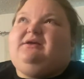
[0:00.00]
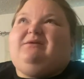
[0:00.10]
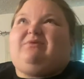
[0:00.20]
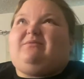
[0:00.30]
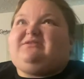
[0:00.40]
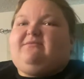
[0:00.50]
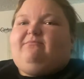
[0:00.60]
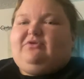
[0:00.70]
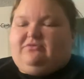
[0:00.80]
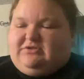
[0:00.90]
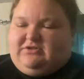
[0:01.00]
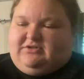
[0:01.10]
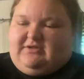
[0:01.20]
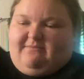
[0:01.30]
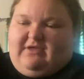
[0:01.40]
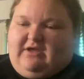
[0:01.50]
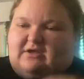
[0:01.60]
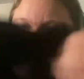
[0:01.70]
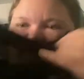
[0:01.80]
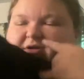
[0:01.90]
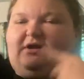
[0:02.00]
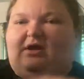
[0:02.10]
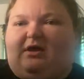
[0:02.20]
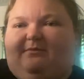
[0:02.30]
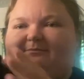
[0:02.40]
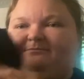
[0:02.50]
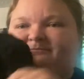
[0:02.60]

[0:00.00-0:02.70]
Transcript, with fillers: probably some boots or something. Um,